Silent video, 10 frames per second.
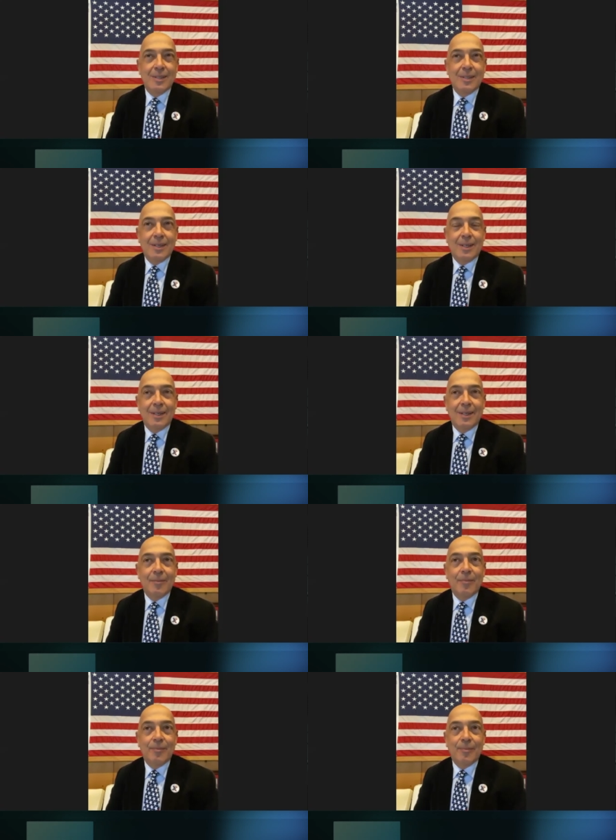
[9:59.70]

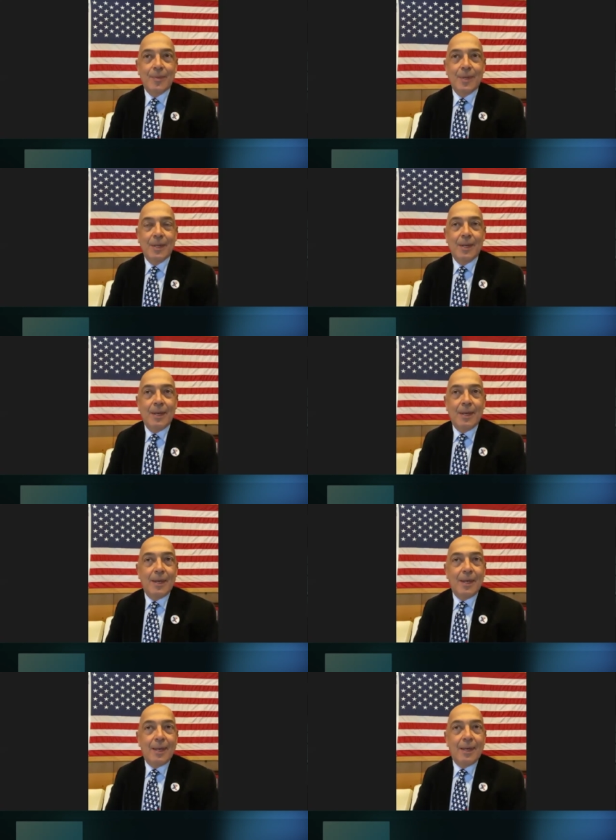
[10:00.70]
um,
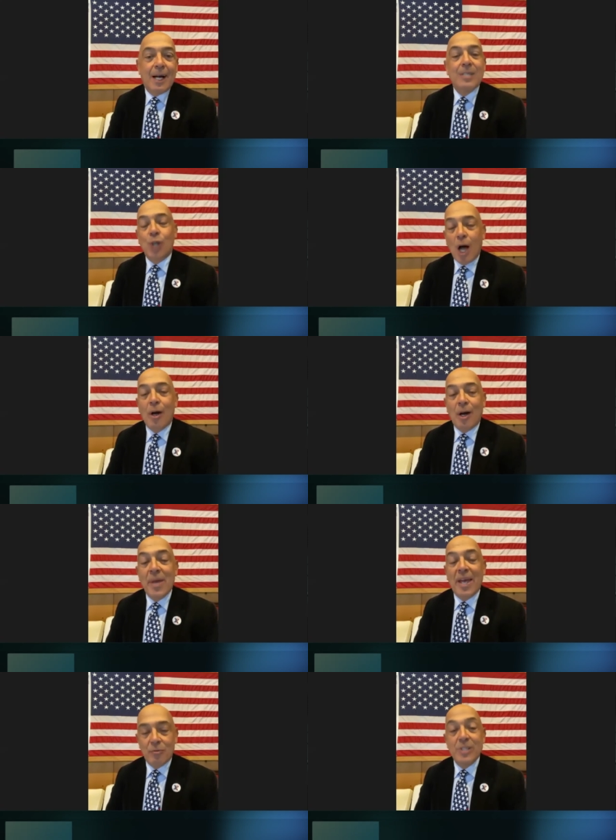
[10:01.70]
I saw a
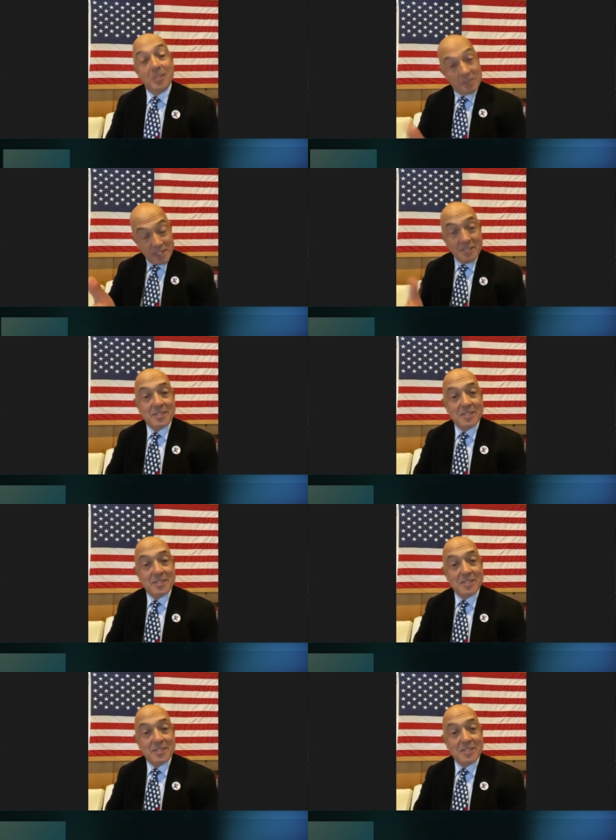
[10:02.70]
man recently, he's